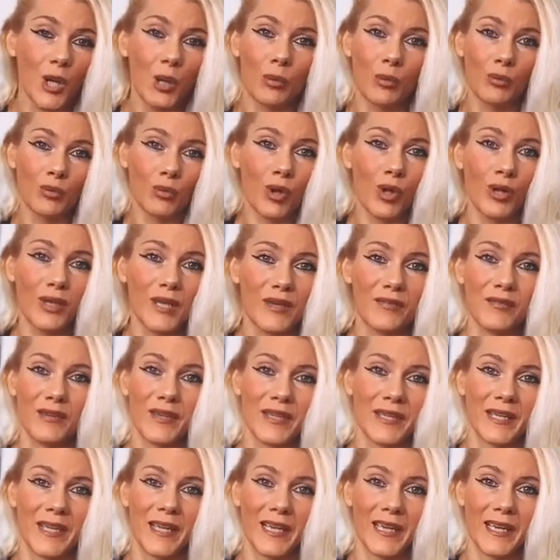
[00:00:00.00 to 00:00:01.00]
we're all
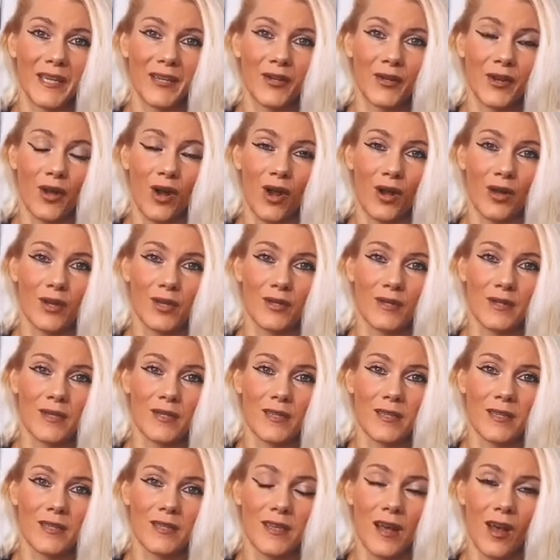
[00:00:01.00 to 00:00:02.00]
living in our
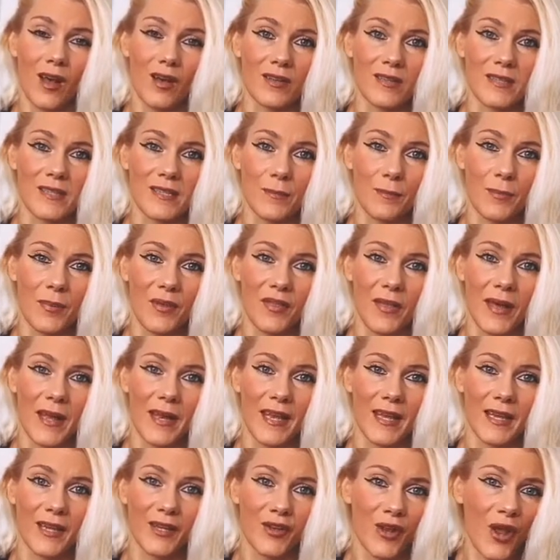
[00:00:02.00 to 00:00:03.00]

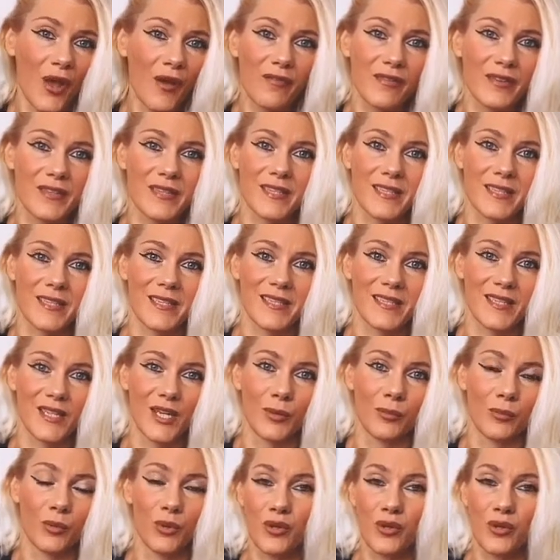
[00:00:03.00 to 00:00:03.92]
sympathetic nervous system.